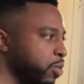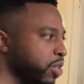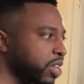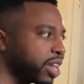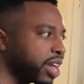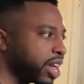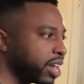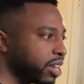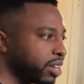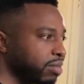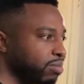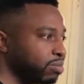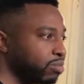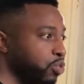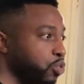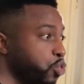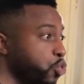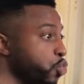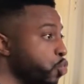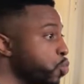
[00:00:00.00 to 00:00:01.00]
You can kind of
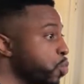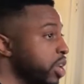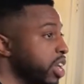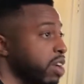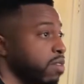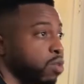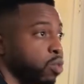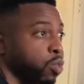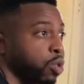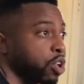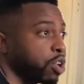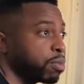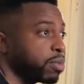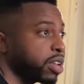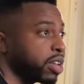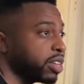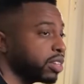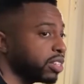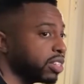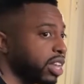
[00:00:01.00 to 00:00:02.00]
do whatever worked
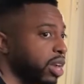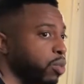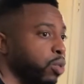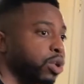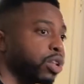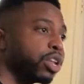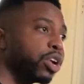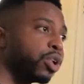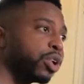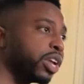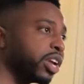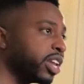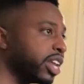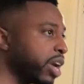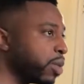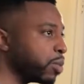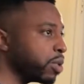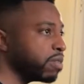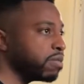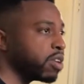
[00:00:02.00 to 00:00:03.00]
because they were learning and
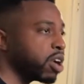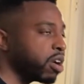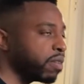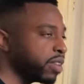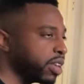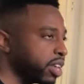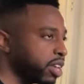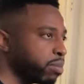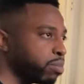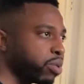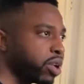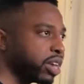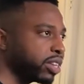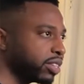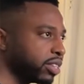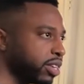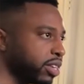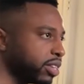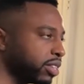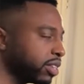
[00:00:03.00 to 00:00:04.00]
they were evolving in the
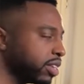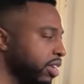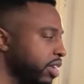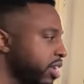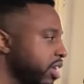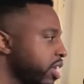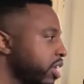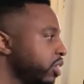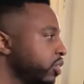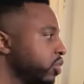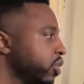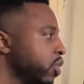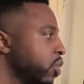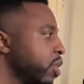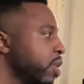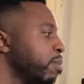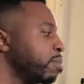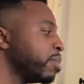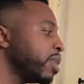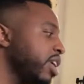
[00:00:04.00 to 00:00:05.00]
process.
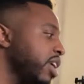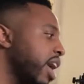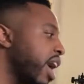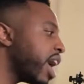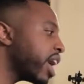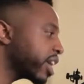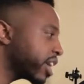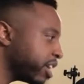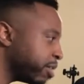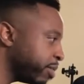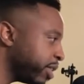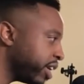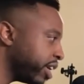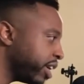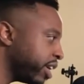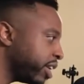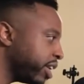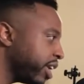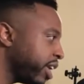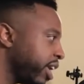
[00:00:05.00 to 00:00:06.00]
So I come
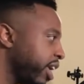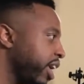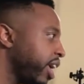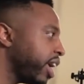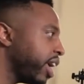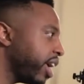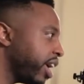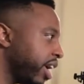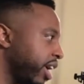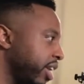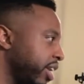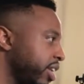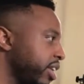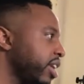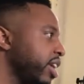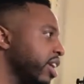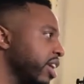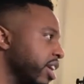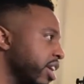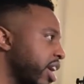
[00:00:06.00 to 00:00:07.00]
in and
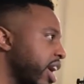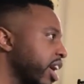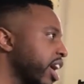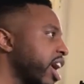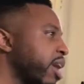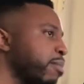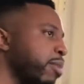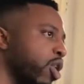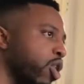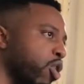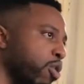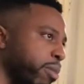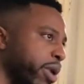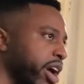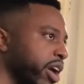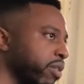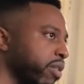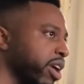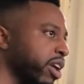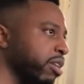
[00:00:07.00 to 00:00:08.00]
yeah, I got my whole
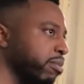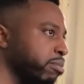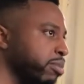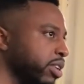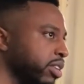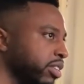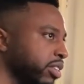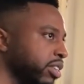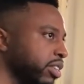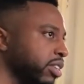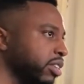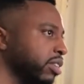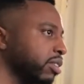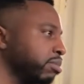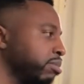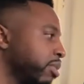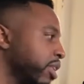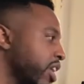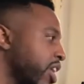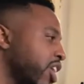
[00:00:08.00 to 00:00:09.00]
background in business,
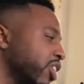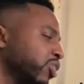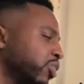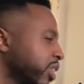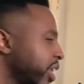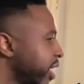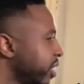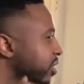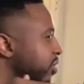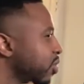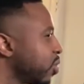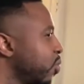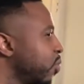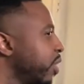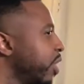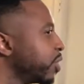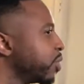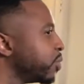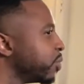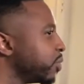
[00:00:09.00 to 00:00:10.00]
but I also got this
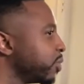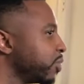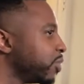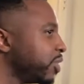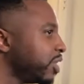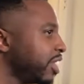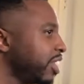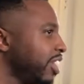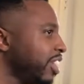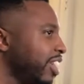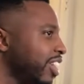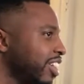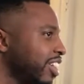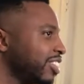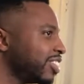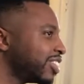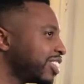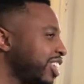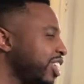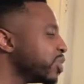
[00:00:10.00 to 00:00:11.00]
whole other
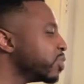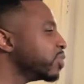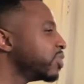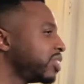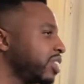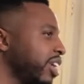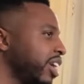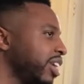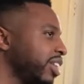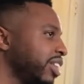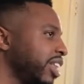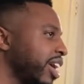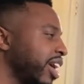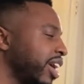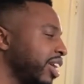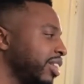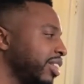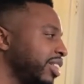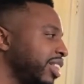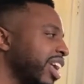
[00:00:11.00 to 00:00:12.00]
skill set
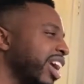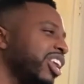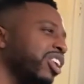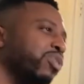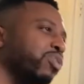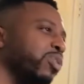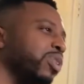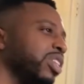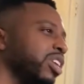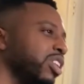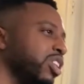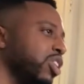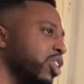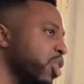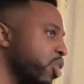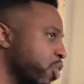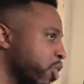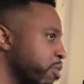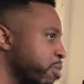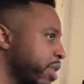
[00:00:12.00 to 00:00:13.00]
that they didn't really
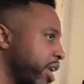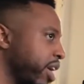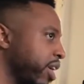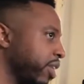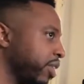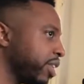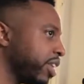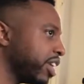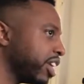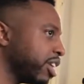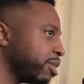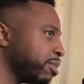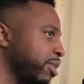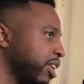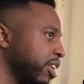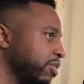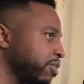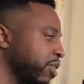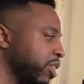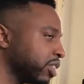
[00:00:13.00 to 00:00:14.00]
know about. You know what I
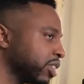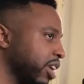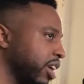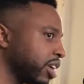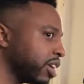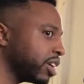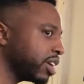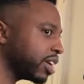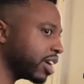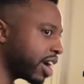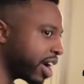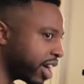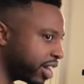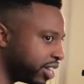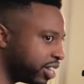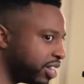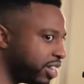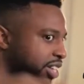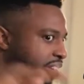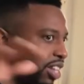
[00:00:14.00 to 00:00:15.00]
mean? As far as like, I
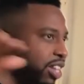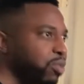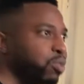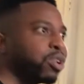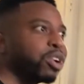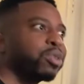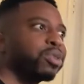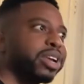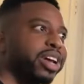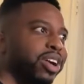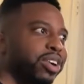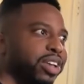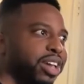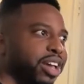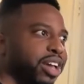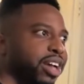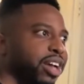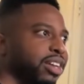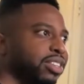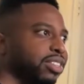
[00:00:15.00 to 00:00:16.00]
did work with
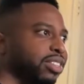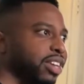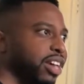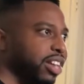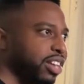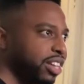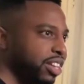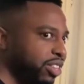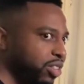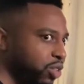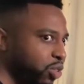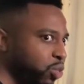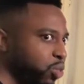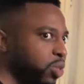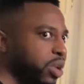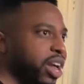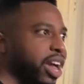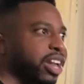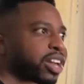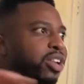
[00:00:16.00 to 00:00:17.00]
OutKast. I
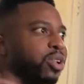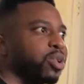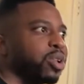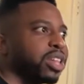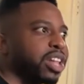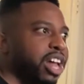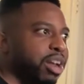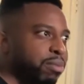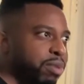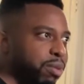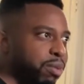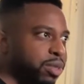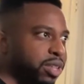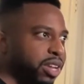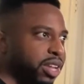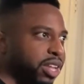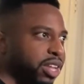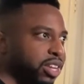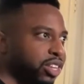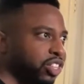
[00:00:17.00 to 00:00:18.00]
do kind of know a lot of people
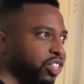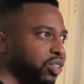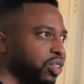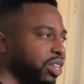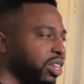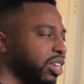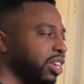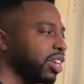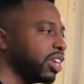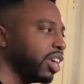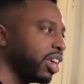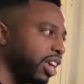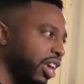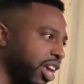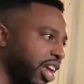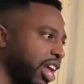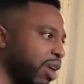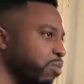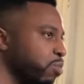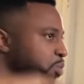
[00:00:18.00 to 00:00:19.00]
in the industry.
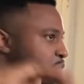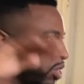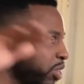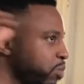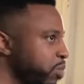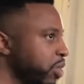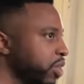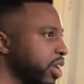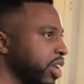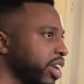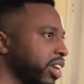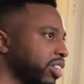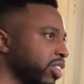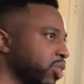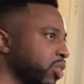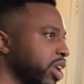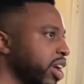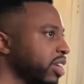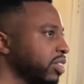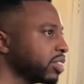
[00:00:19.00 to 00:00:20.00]
And I'm really well
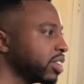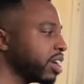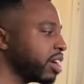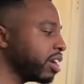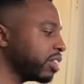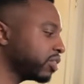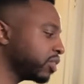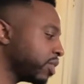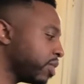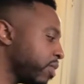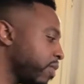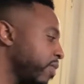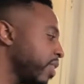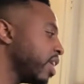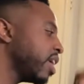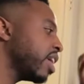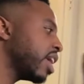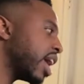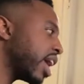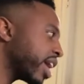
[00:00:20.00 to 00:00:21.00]
connected on that side. So
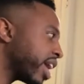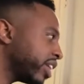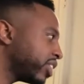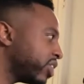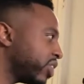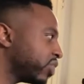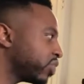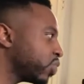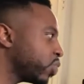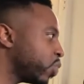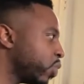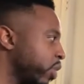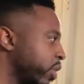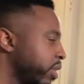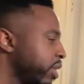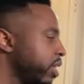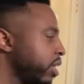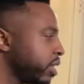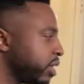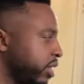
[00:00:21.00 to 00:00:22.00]
I got to the
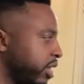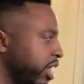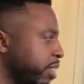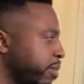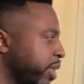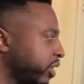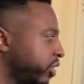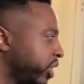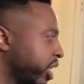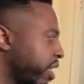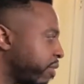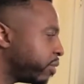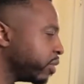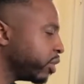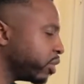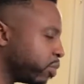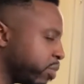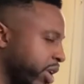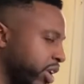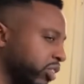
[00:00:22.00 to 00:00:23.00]
store, did my job for a
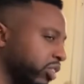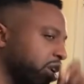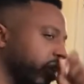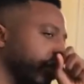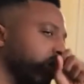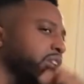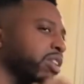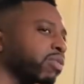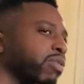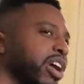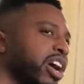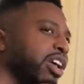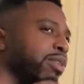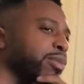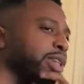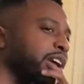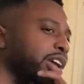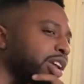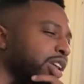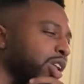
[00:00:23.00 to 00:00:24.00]
little while, started looking around
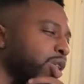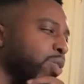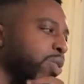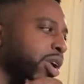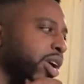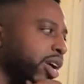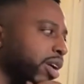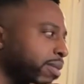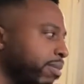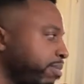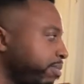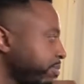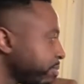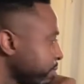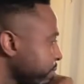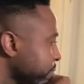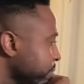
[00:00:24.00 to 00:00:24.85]
and be like, you know what?